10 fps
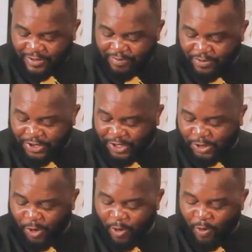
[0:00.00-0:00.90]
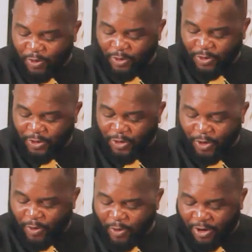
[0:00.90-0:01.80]
brings your
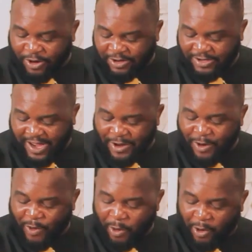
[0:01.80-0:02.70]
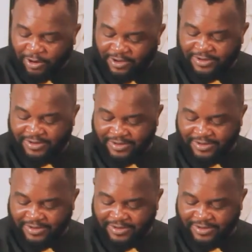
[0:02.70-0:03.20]
word, and your word,